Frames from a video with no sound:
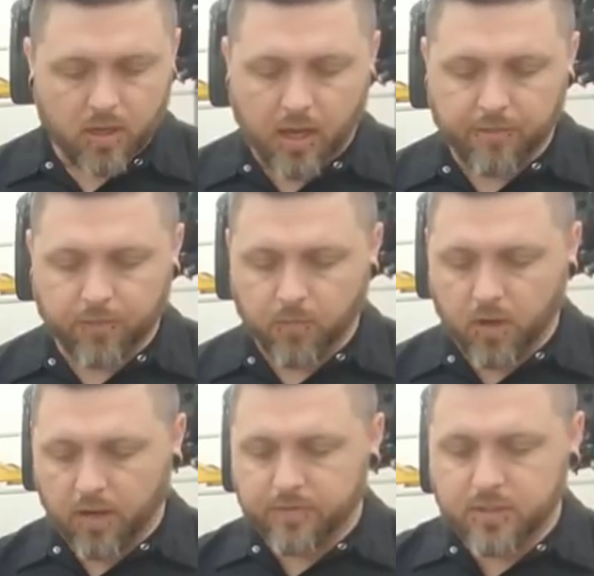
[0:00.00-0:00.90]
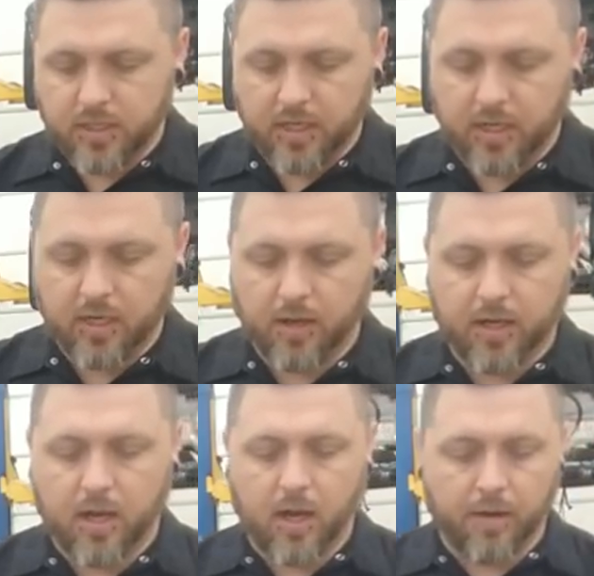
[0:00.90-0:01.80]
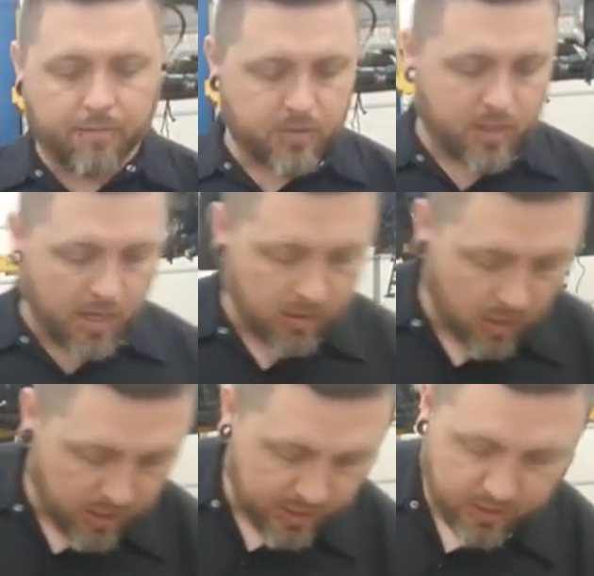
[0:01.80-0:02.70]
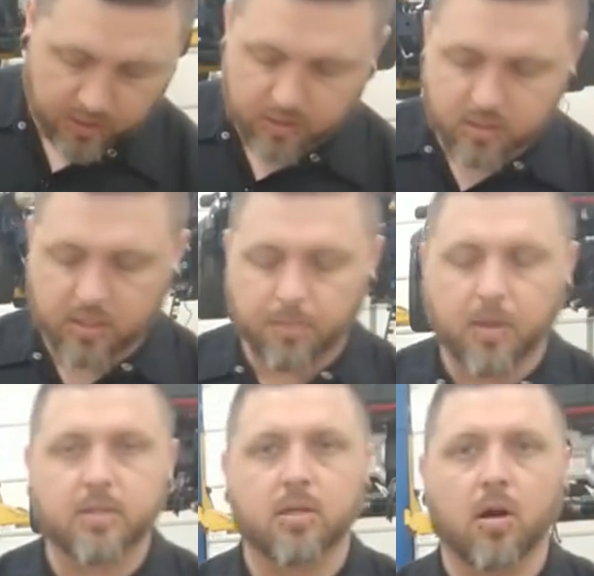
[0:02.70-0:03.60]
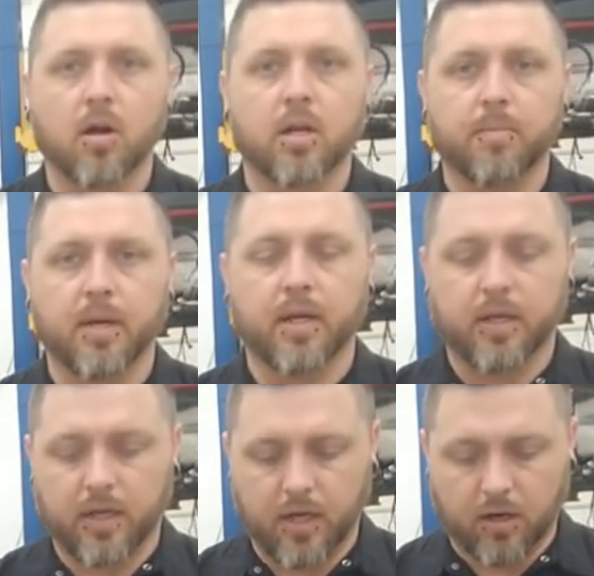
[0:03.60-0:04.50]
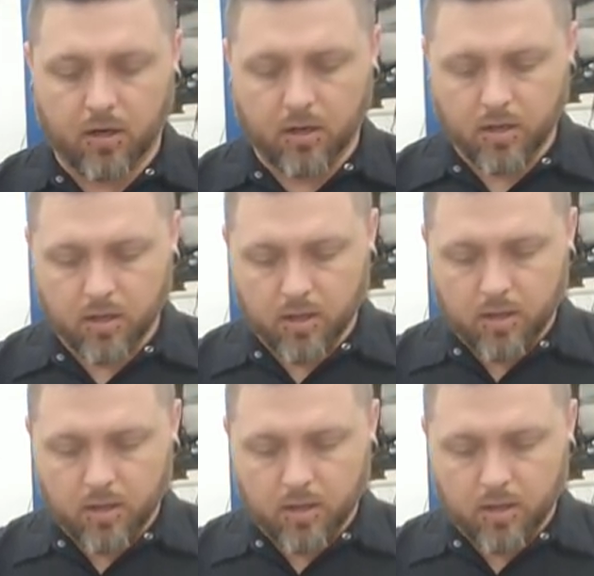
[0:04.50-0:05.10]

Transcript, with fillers: and from what I've seen, I, I was kind of lucky that this thing must have already been in gear